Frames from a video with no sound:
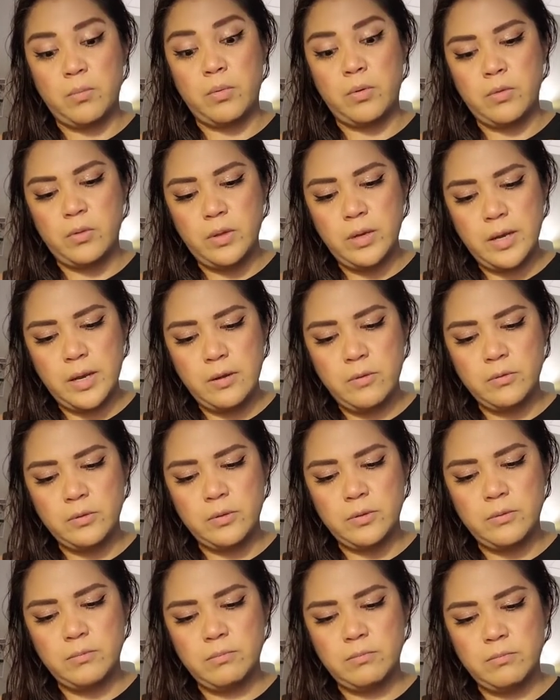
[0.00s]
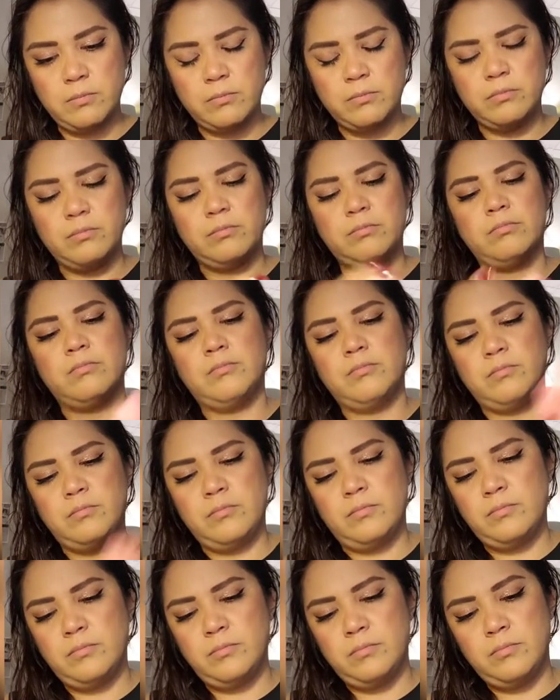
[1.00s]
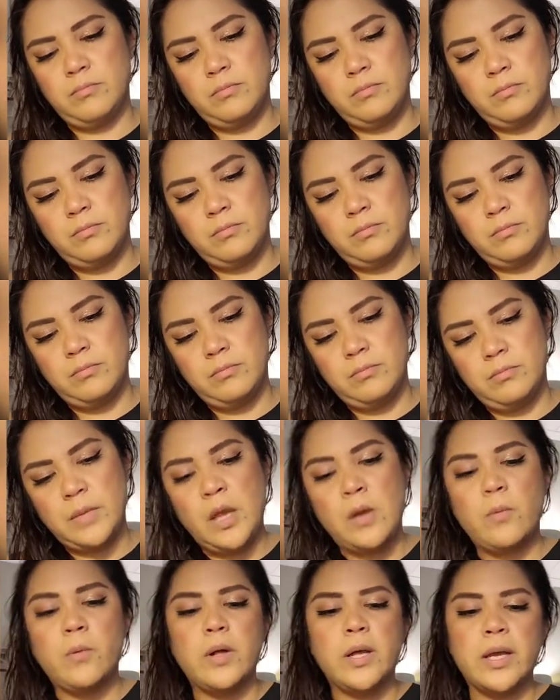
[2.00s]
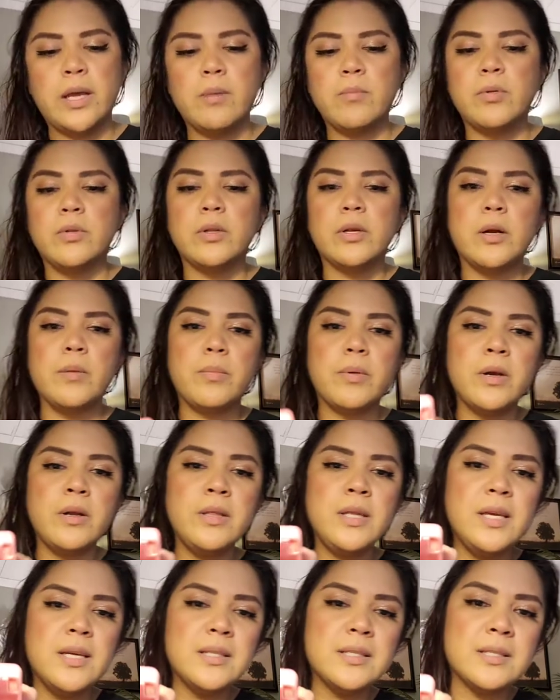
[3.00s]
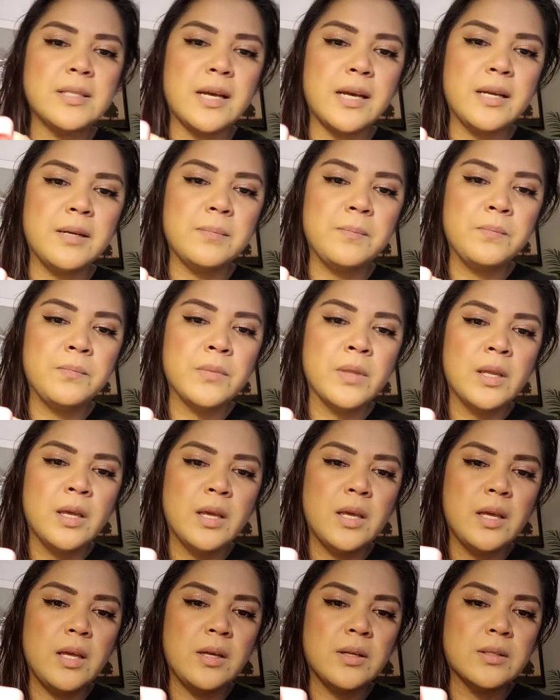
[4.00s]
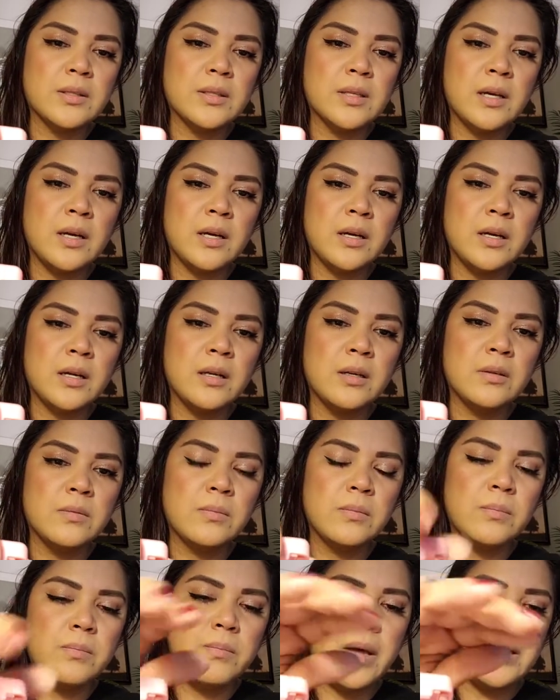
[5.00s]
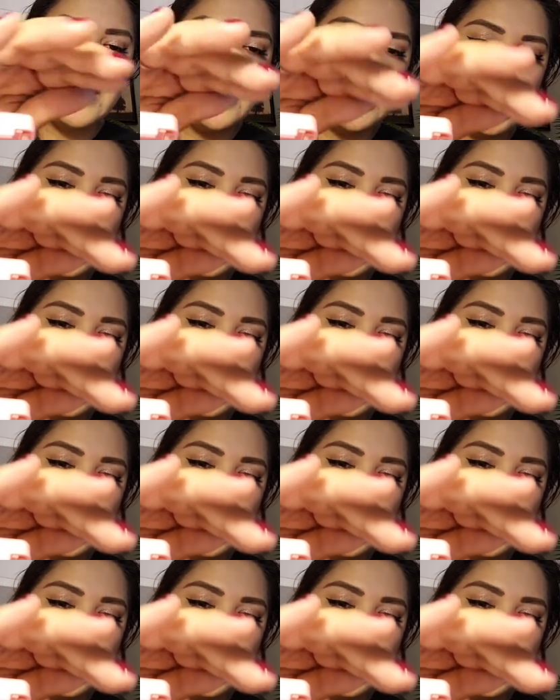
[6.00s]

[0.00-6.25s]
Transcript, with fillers: pull it out. Well, I can't pull it out, but on the inside, it's a bendy